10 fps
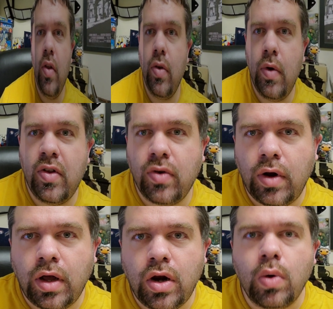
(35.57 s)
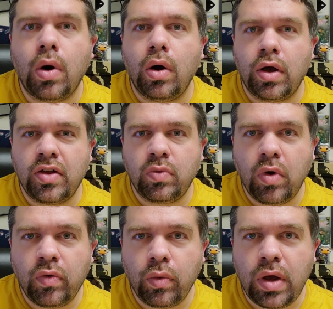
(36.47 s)
series starting a new arc is
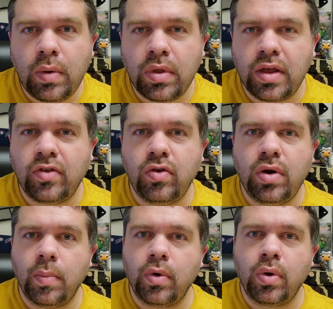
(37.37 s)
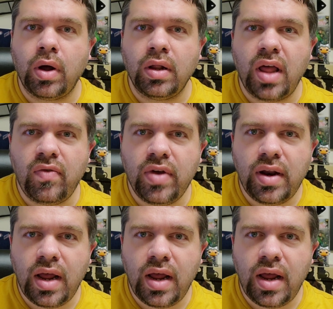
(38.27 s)
Wolverine with issue number 11.